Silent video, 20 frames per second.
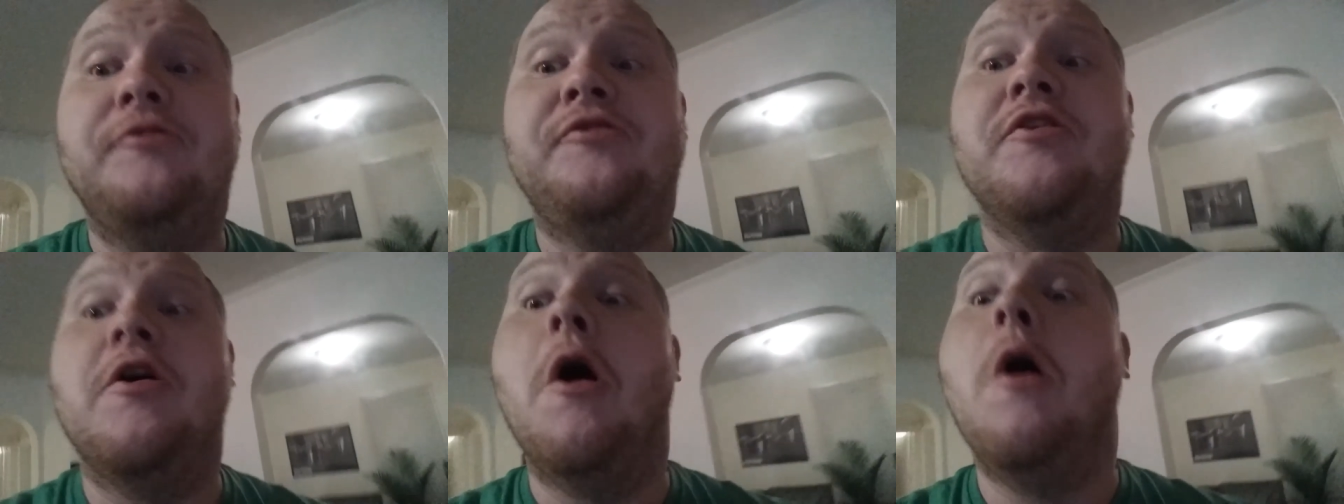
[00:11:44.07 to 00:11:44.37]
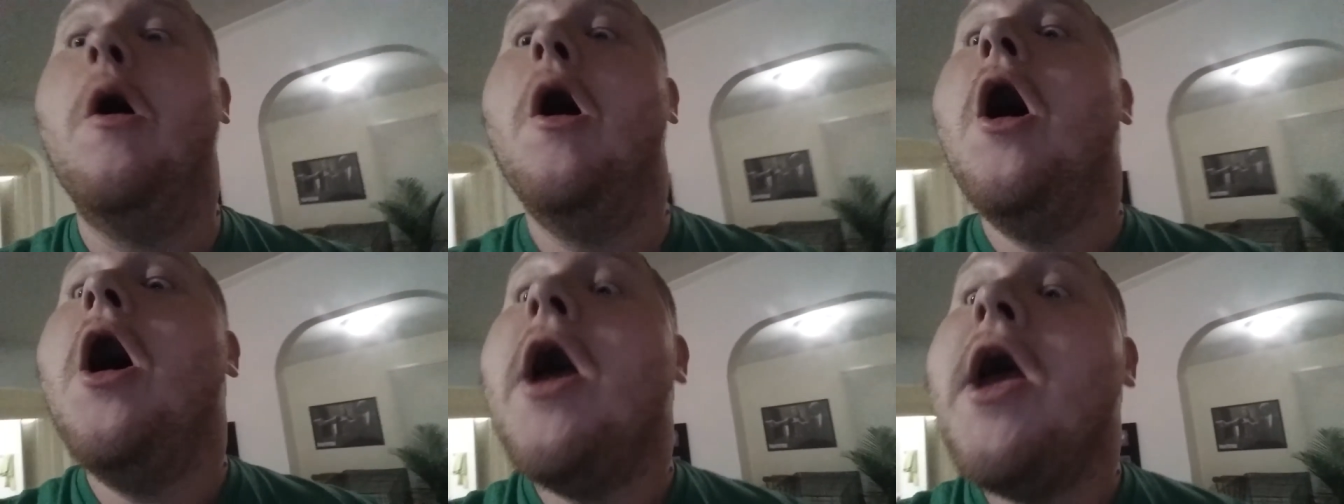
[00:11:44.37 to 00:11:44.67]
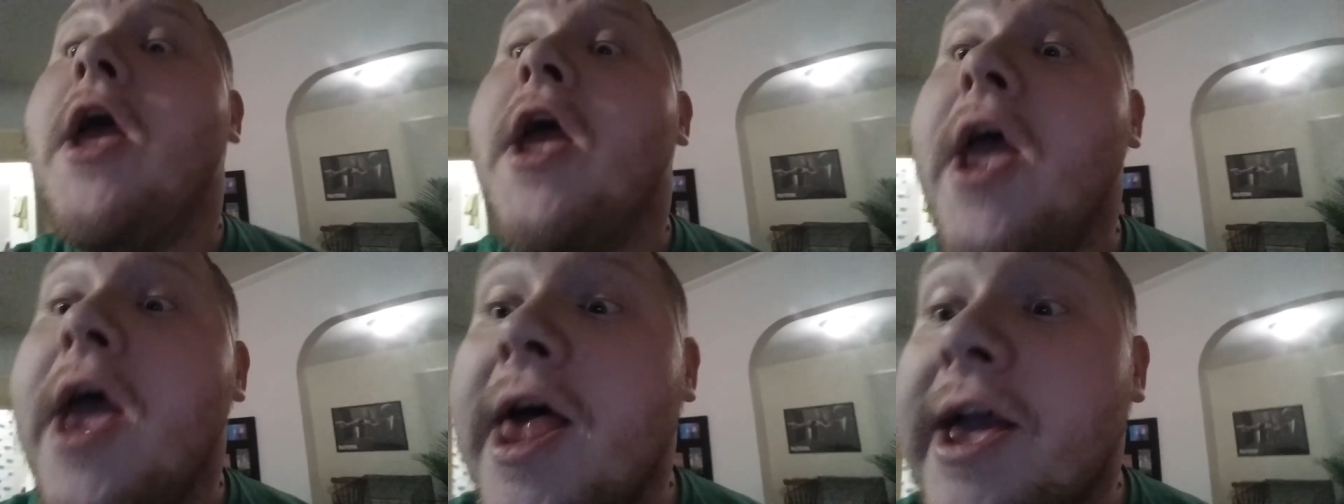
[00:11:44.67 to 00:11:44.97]
So,
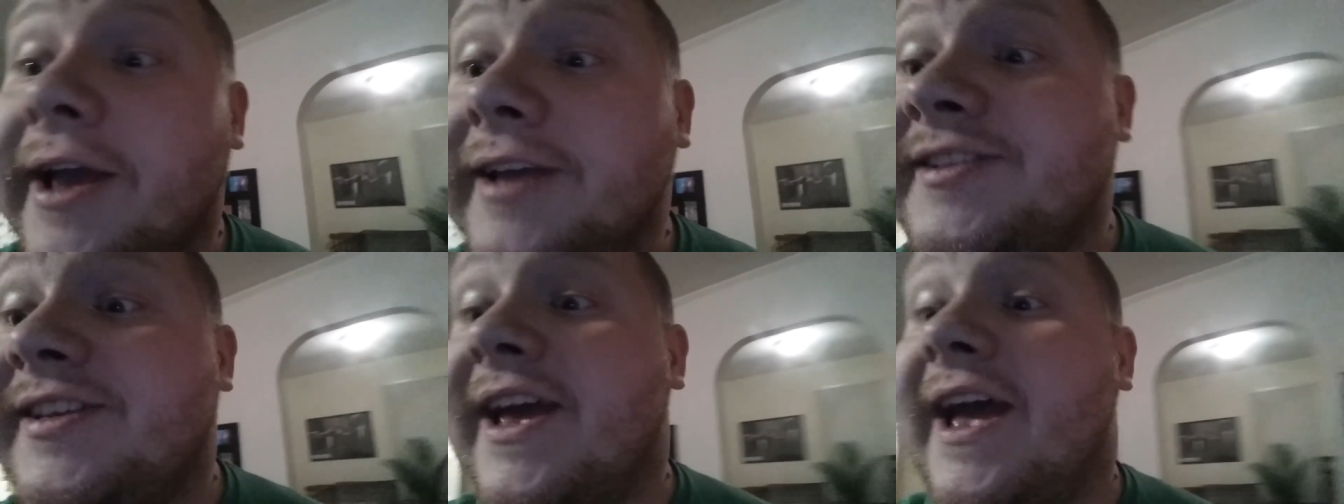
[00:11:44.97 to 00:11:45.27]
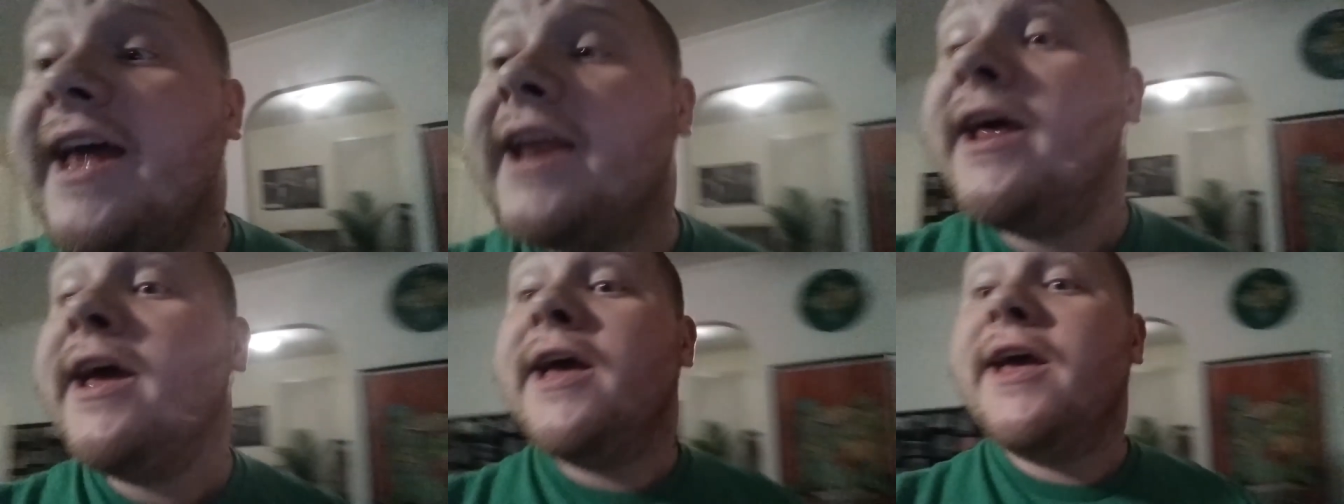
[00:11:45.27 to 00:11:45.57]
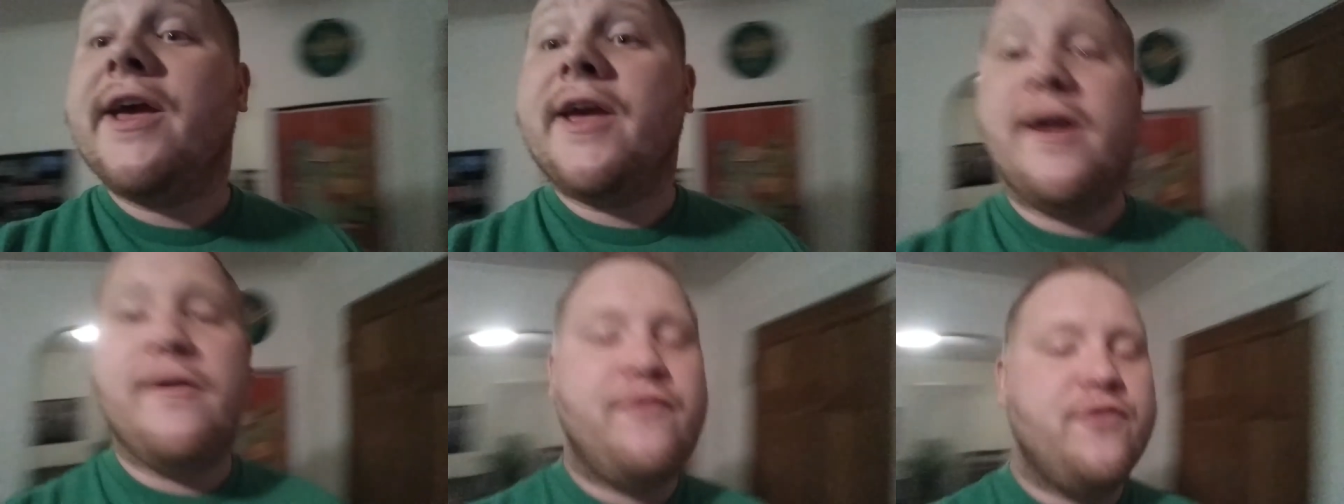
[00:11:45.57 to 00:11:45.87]
like I said,
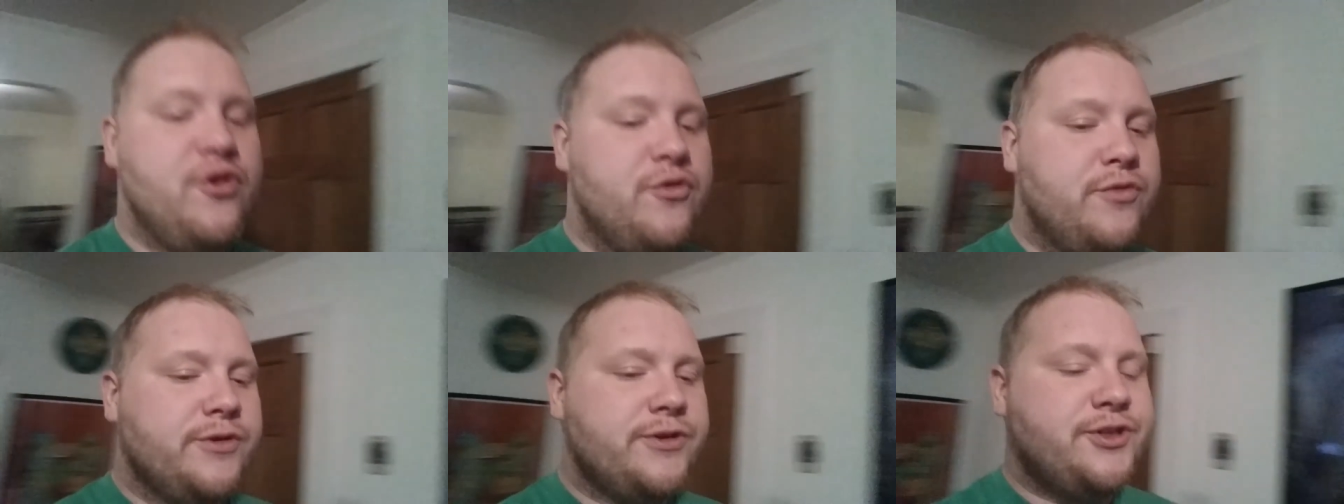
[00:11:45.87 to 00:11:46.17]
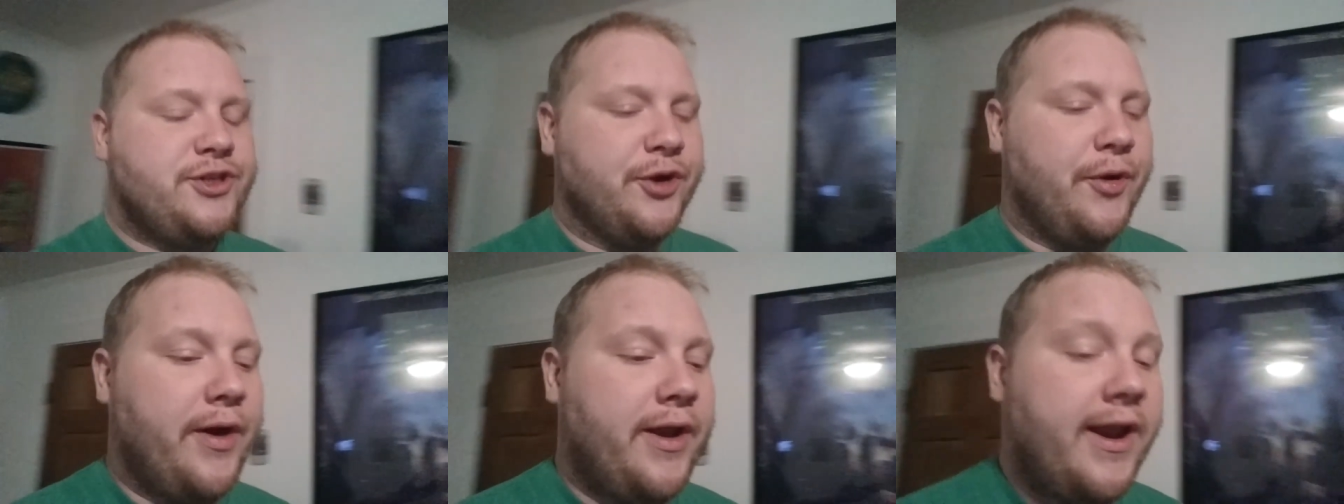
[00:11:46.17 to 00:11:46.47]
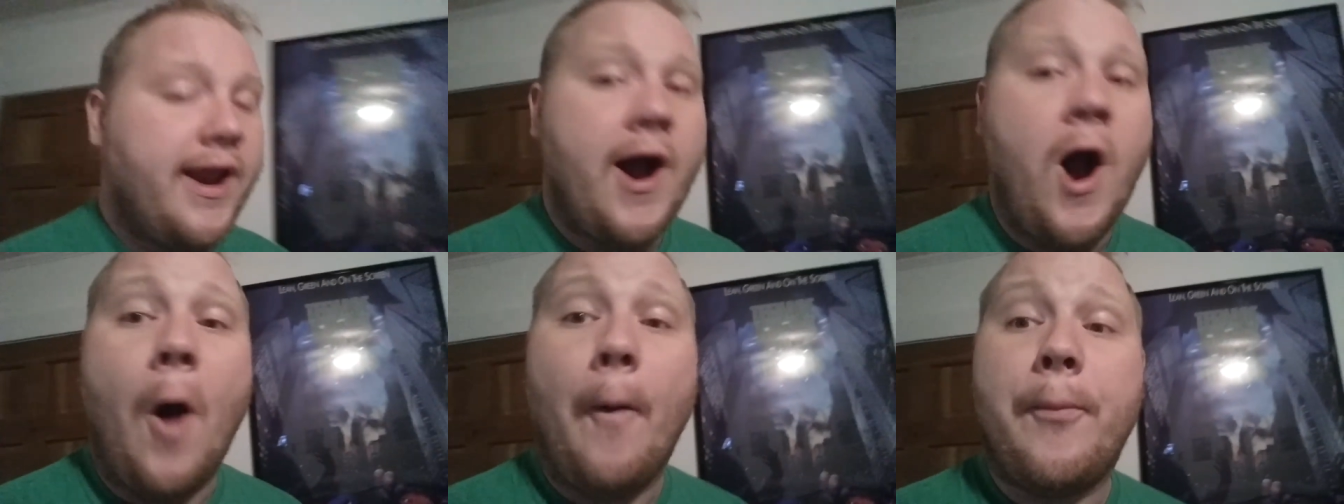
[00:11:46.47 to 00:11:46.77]
if you enjoyed
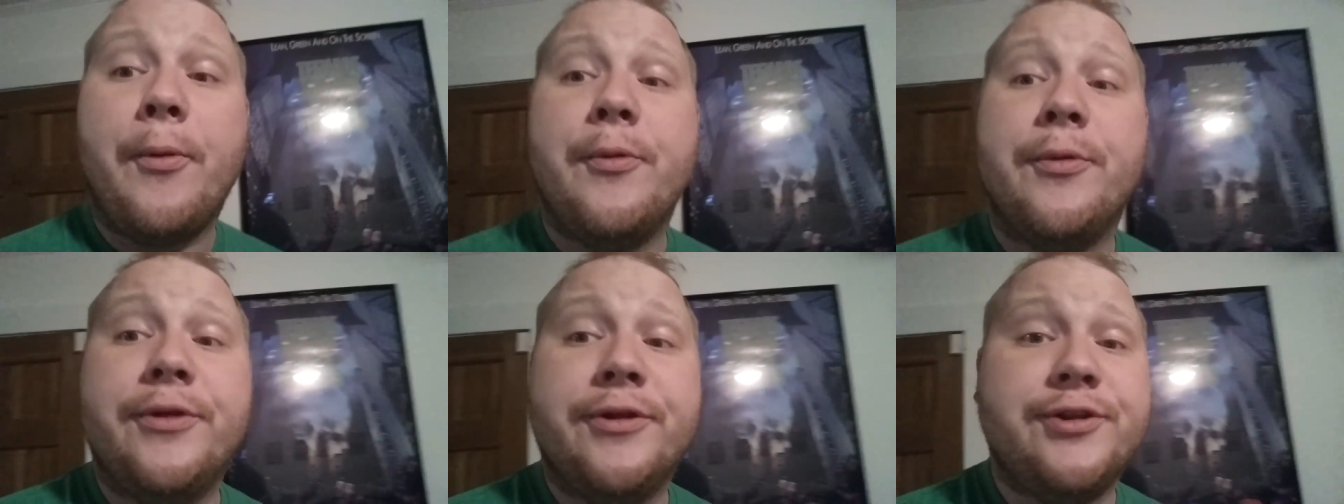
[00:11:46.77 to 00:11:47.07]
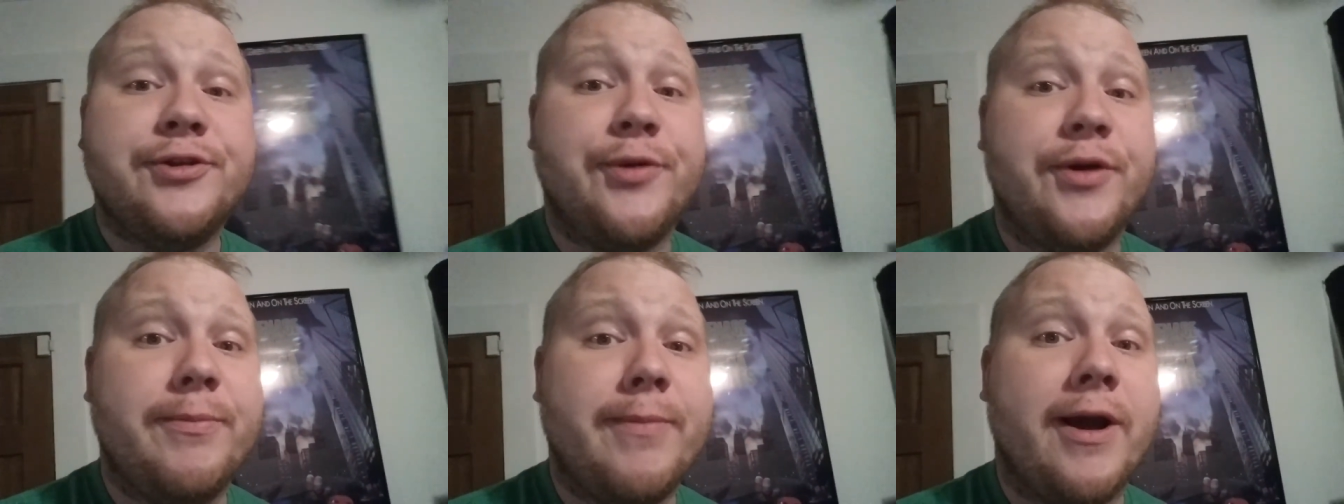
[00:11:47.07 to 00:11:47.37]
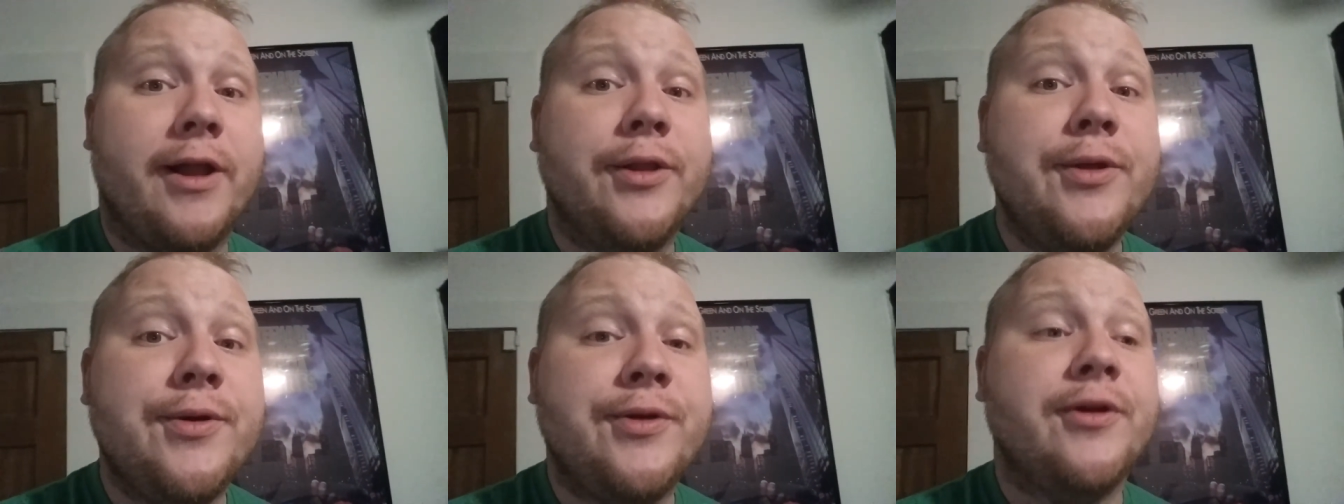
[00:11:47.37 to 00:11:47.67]
it, hope you enjoyed
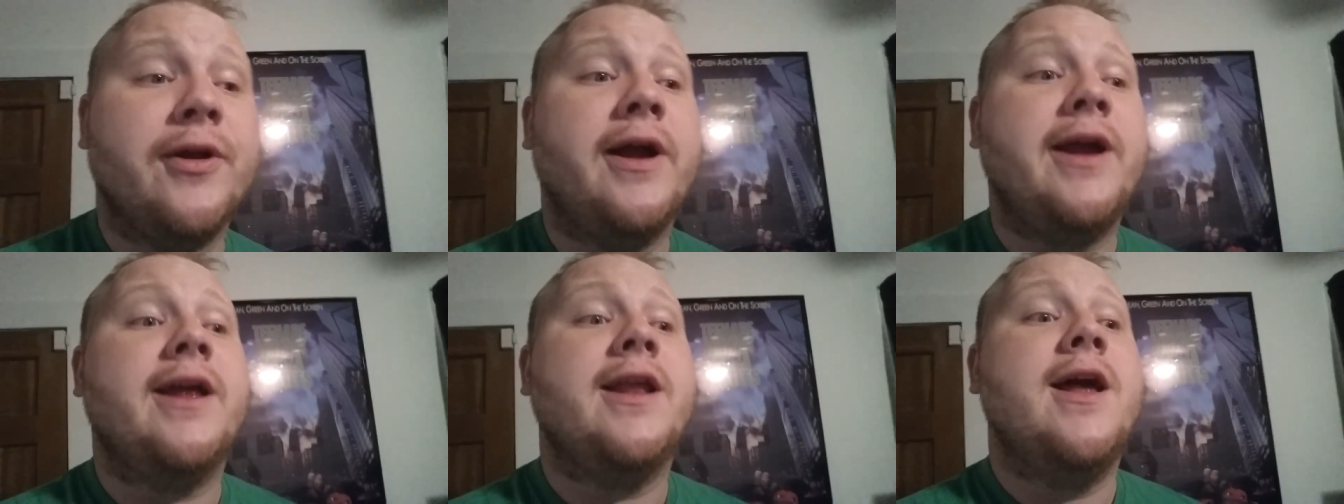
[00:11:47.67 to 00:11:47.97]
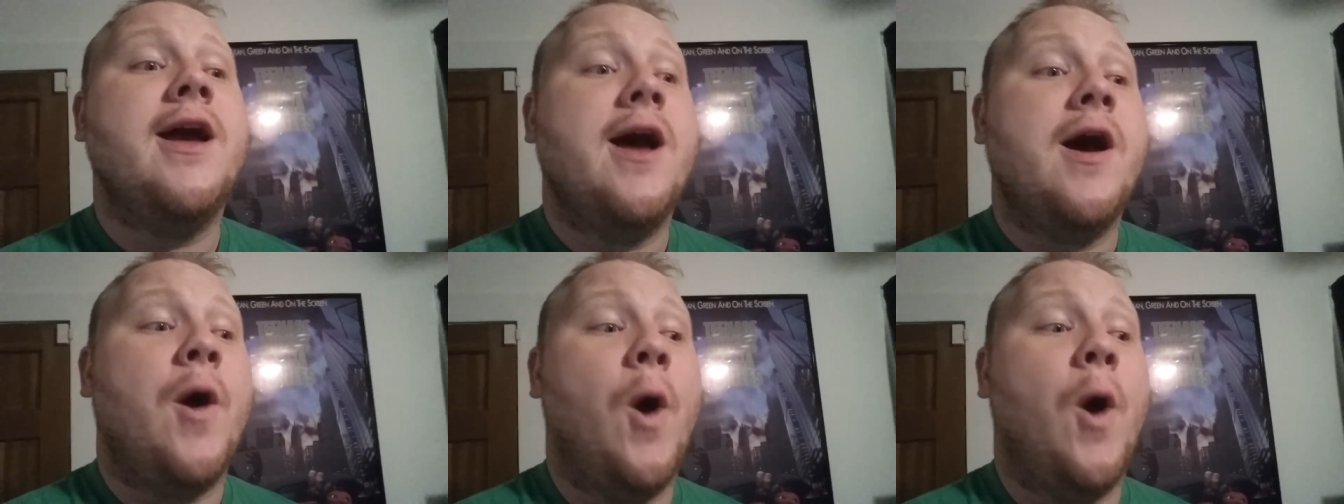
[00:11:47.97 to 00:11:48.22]
my loot crate.